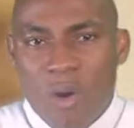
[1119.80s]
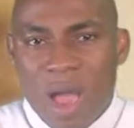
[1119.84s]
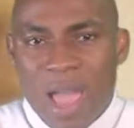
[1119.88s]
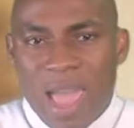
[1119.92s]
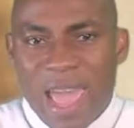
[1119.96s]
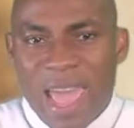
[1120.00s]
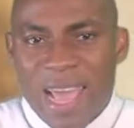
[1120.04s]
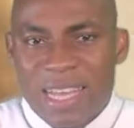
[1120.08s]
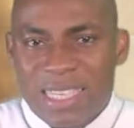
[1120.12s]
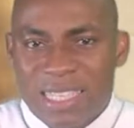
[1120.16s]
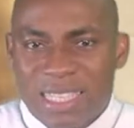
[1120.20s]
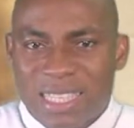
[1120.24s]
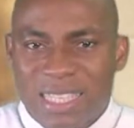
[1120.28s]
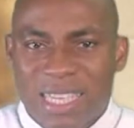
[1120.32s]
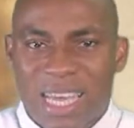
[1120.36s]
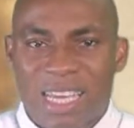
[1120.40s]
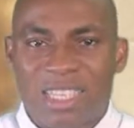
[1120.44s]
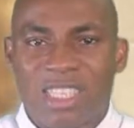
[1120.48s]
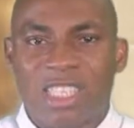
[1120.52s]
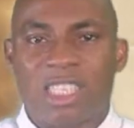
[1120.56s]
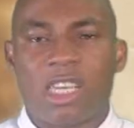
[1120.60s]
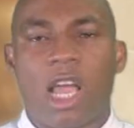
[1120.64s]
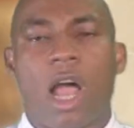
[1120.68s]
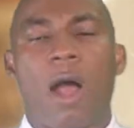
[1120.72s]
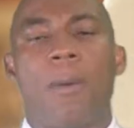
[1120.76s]
were
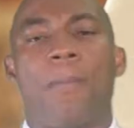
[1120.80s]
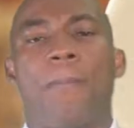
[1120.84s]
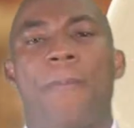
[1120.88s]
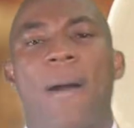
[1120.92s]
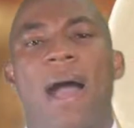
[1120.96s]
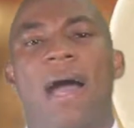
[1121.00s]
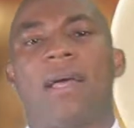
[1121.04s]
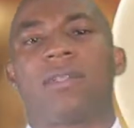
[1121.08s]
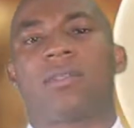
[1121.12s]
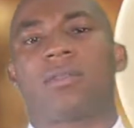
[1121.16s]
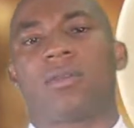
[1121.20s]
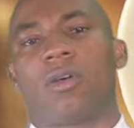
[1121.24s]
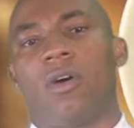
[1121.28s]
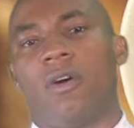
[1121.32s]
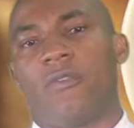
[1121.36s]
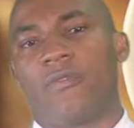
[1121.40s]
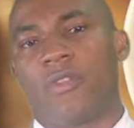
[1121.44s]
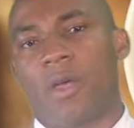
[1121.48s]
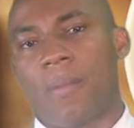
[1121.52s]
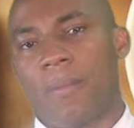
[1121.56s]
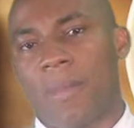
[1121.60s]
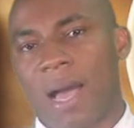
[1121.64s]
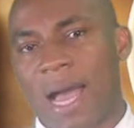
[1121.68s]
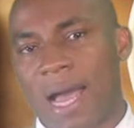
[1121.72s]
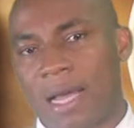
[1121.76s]
essential parts of
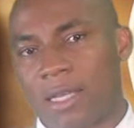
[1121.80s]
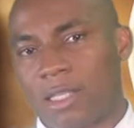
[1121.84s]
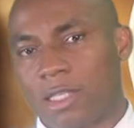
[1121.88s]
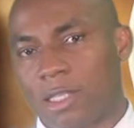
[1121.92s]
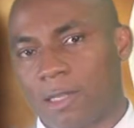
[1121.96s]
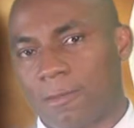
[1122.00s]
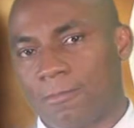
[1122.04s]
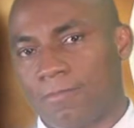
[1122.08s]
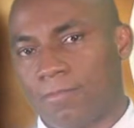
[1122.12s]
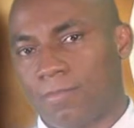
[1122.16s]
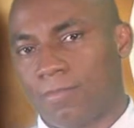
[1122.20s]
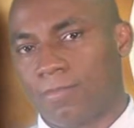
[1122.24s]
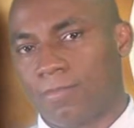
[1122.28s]
the Mass.